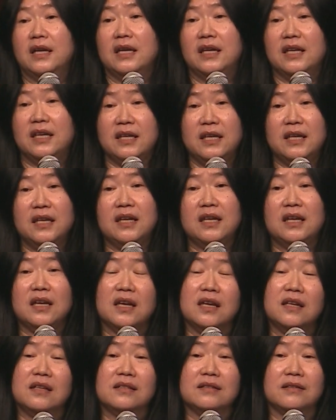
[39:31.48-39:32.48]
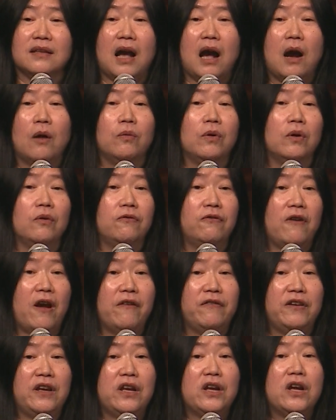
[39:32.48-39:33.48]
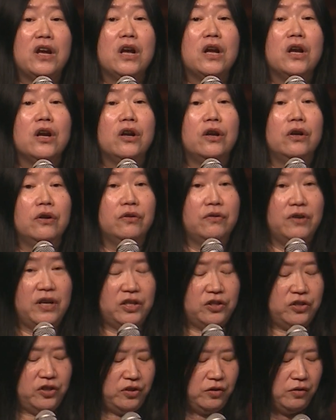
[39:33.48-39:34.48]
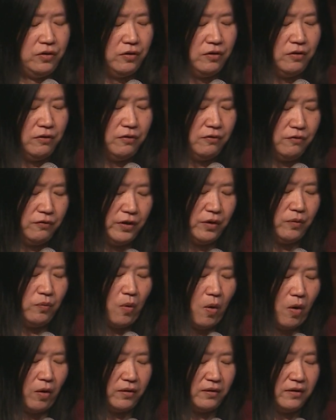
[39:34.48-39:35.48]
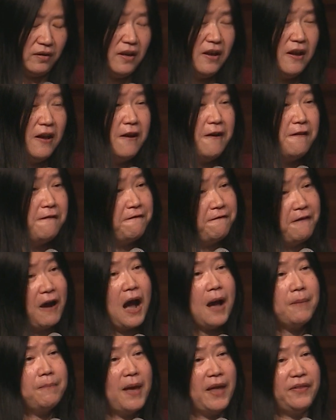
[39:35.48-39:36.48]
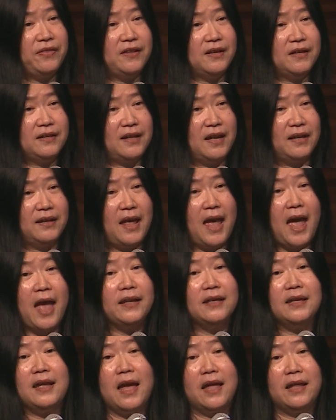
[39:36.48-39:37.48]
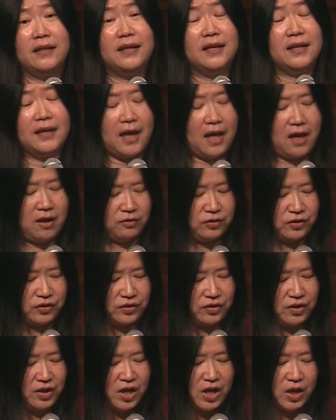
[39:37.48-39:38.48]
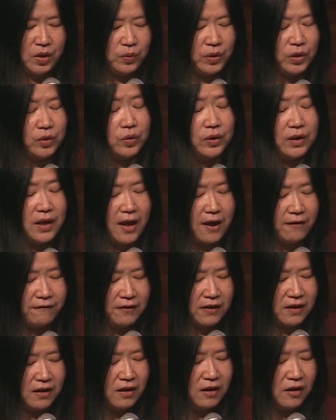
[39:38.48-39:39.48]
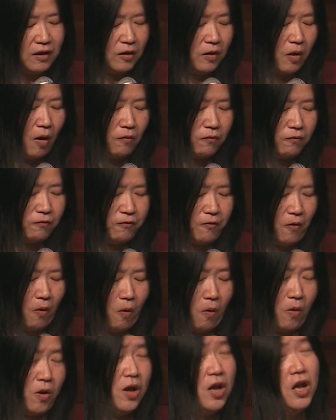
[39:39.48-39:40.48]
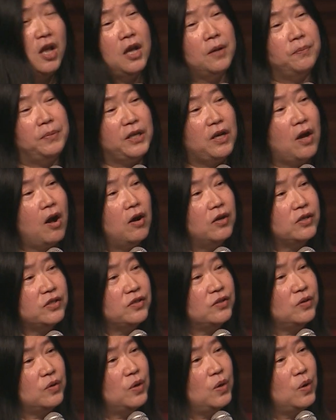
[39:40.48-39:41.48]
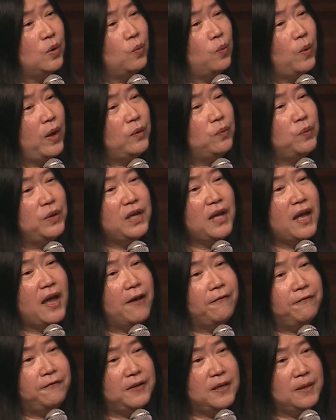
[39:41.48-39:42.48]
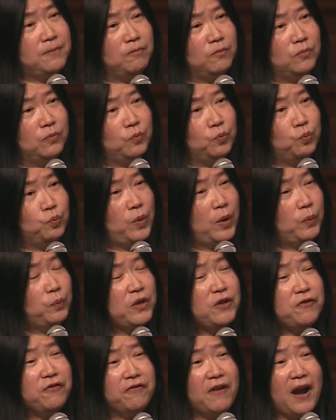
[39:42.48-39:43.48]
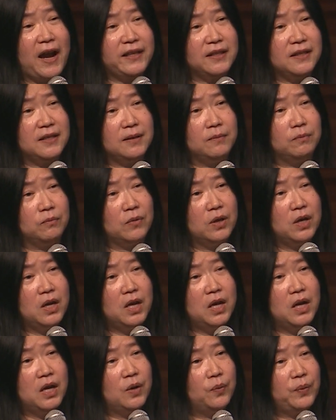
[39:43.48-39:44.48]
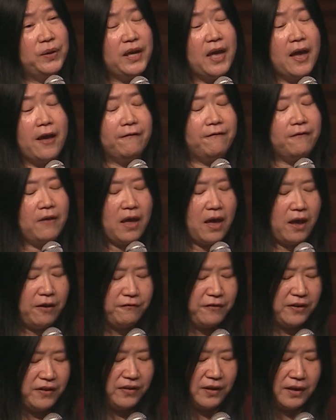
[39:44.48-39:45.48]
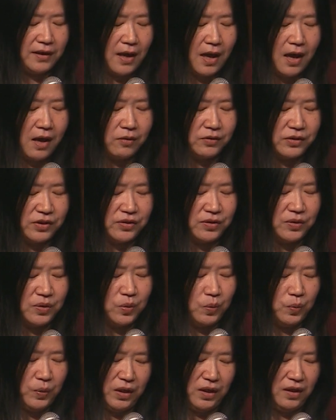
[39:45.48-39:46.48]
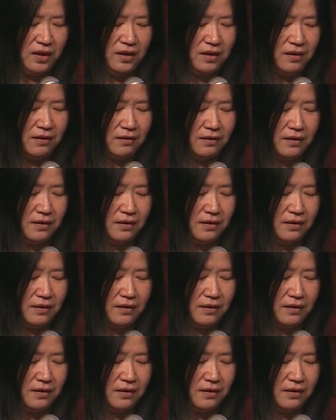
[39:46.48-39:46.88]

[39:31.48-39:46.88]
He is our very rich reward, far better than anything else we could ever long for. Because when we have Him, when we find Him, we have everything else we need.